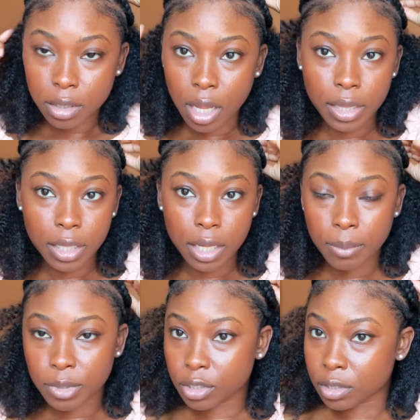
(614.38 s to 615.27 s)
I think I'm
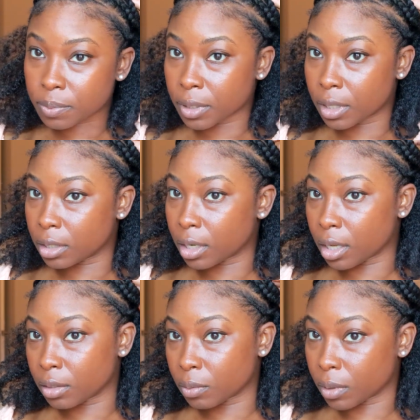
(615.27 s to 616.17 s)
gonna just put
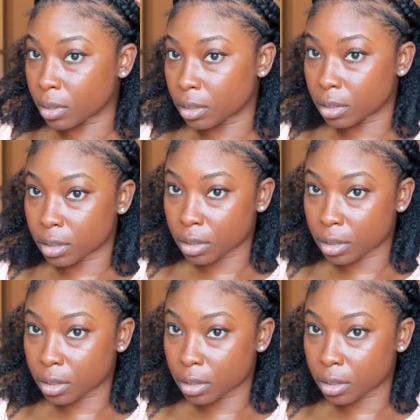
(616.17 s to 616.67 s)
another one.